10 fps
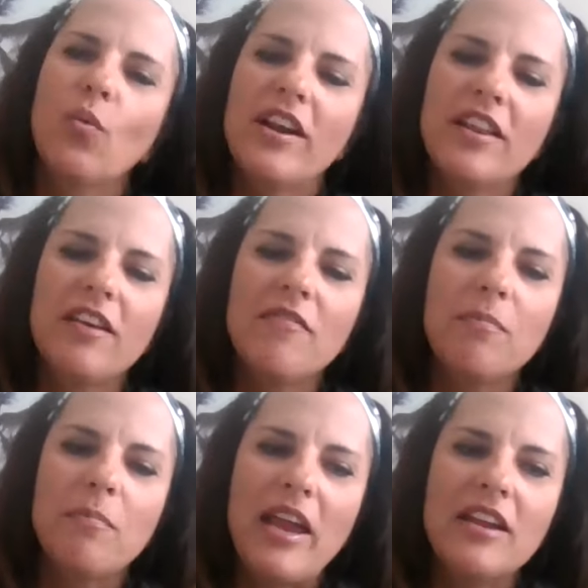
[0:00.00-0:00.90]
One of
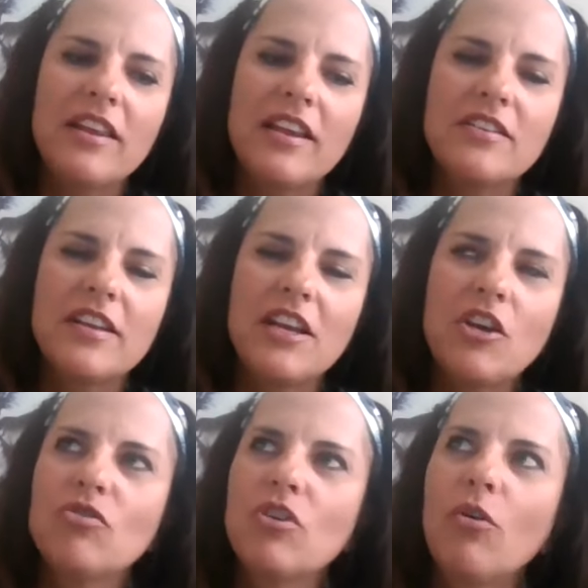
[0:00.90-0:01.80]
the main things that
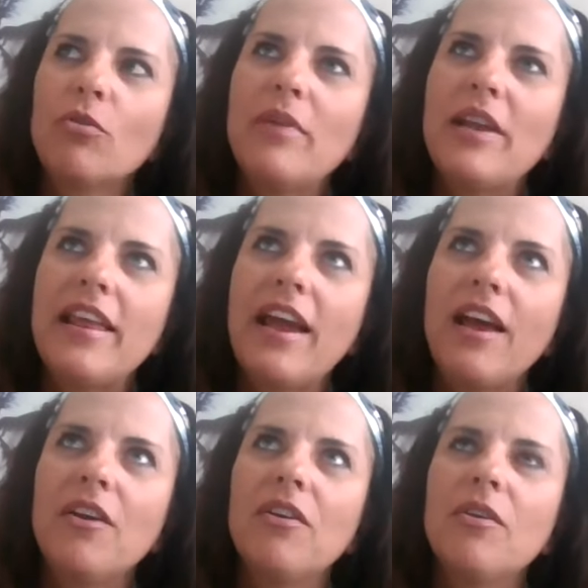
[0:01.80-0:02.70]
you told me
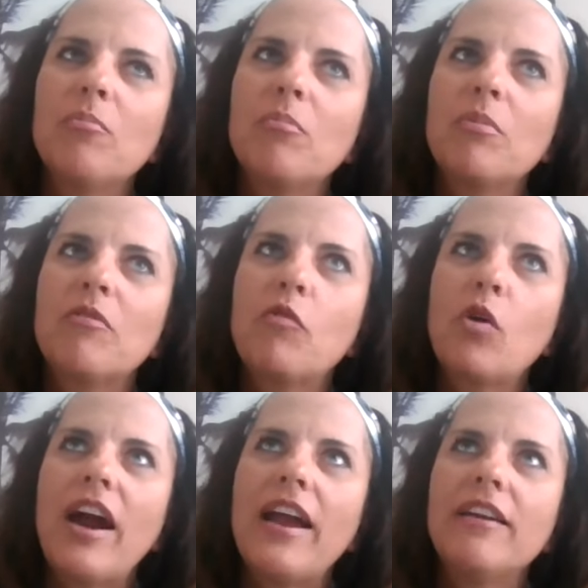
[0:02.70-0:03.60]
then,
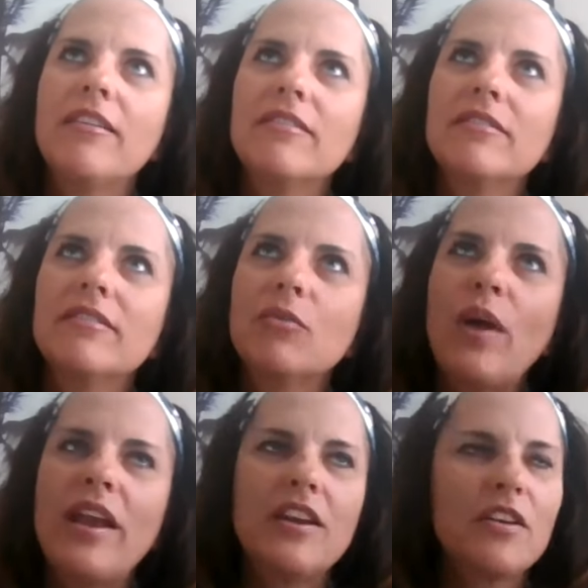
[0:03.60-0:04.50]
before I
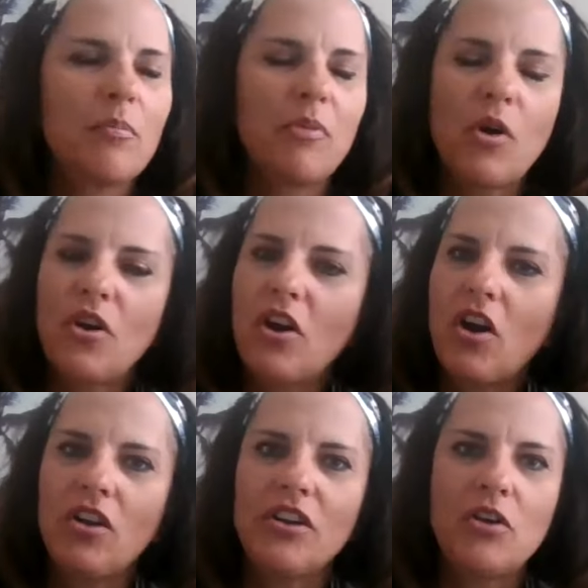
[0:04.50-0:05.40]
went into the
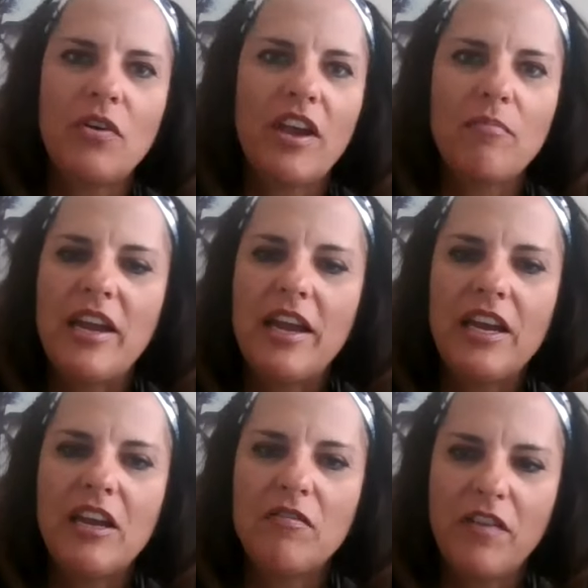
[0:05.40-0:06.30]
protocol and you gave me
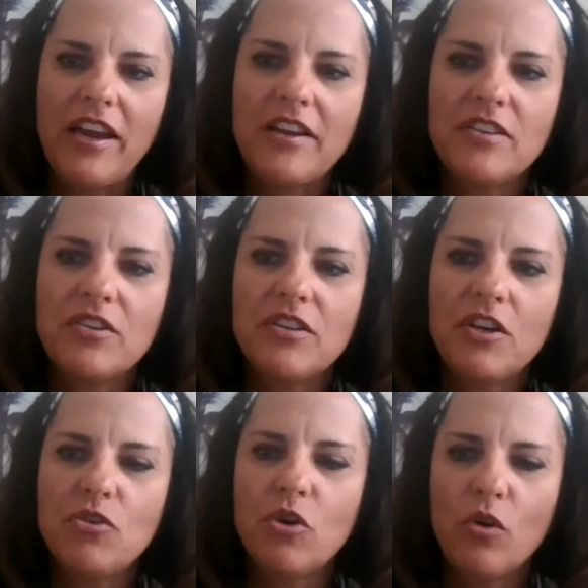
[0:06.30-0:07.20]
any advice,
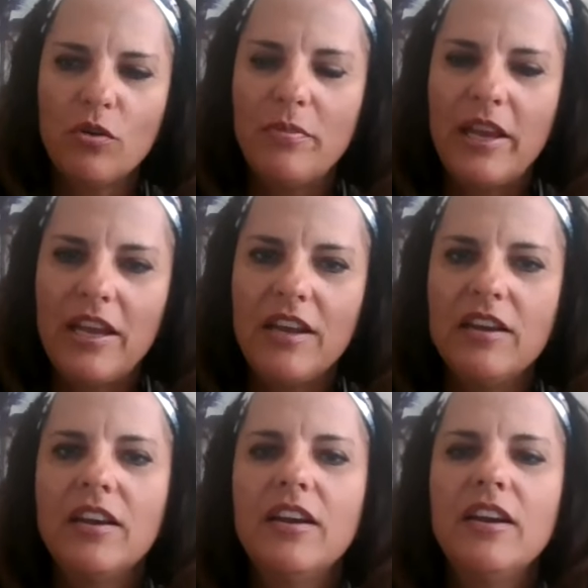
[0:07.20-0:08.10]
you told
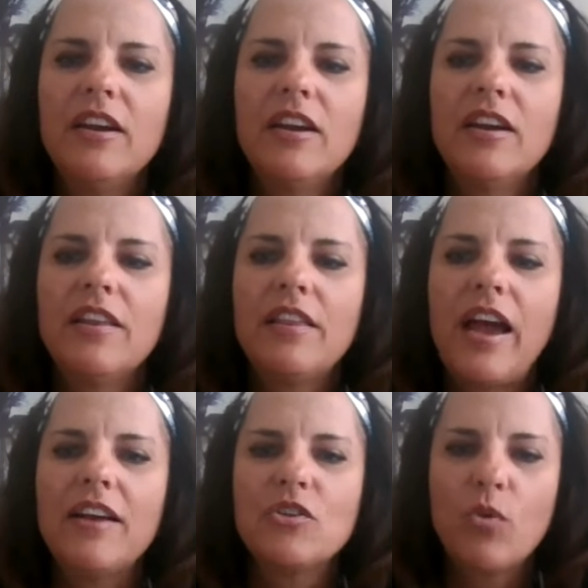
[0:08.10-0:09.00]
me
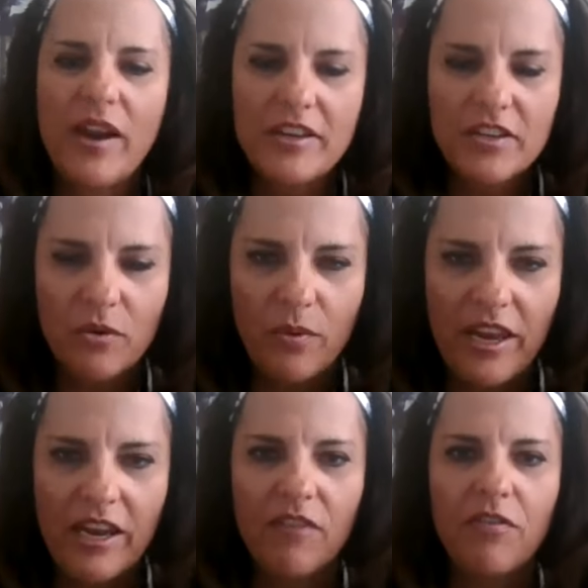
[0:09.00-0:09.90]
that twice a
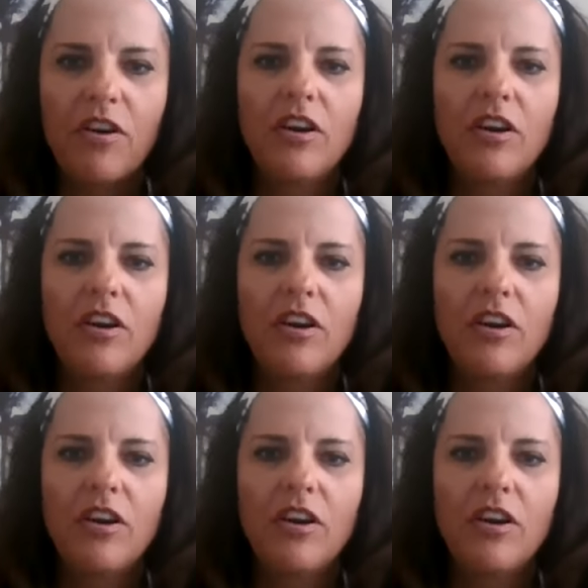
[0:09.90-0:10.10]
week